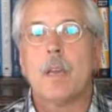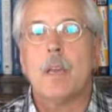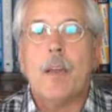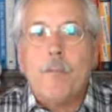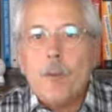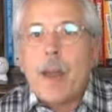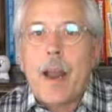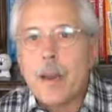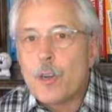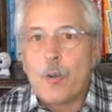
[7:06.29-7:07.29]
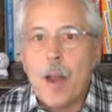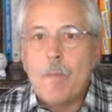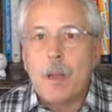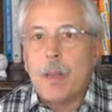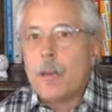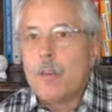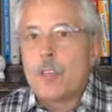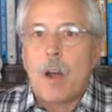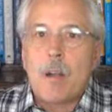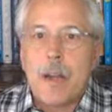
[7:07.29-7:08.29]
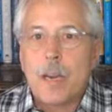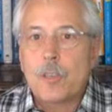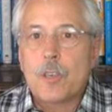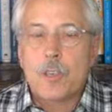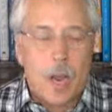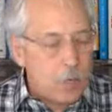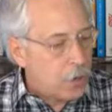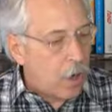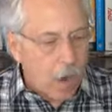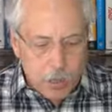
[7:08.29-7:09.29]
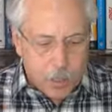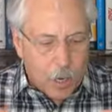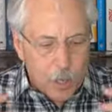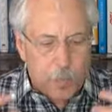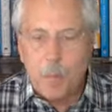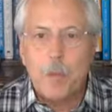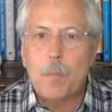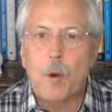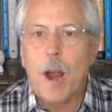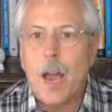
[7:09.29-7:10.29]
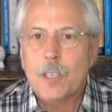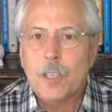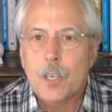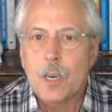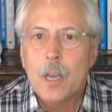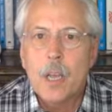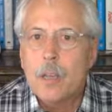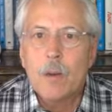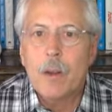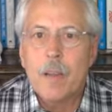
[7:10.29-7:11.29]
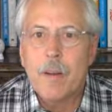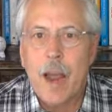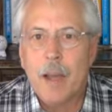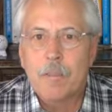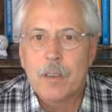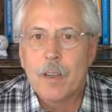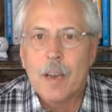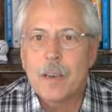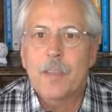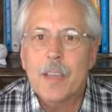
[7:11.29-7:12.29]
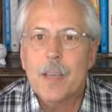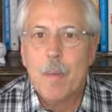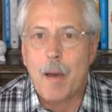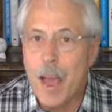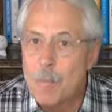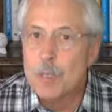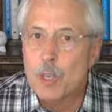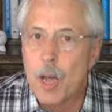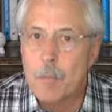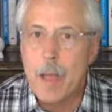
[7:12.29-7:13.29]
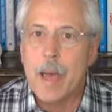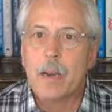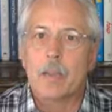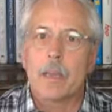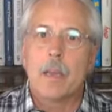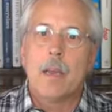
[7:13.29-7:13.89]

If you get on a treadmill and you start to exercise, your heart starts pumping more oxygen. You don't even have to think about it. It happens automatically.